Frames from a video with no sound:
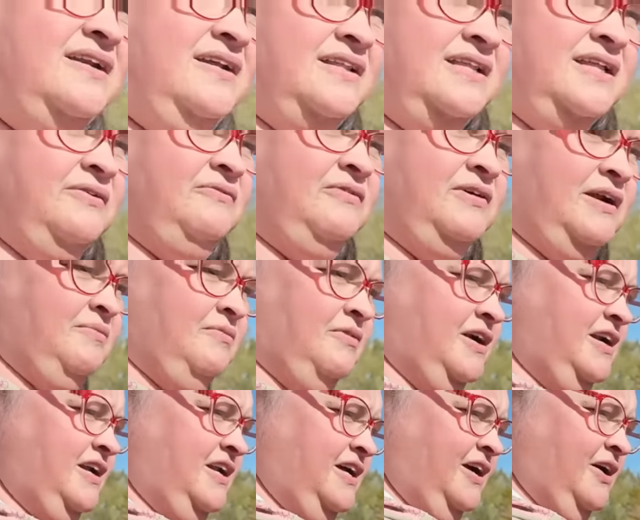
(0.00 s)
And then right. when I'm
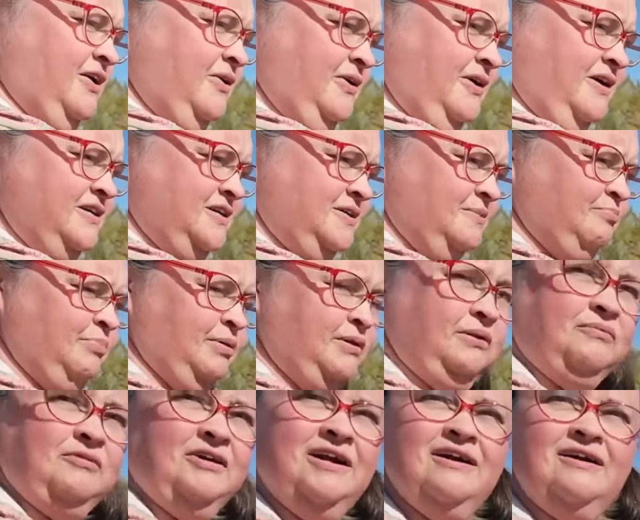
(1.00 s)
ready to go, you just pull
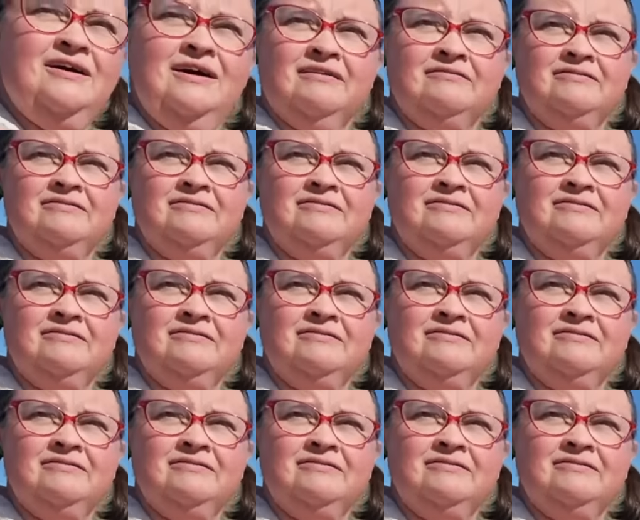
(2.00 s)
them right off.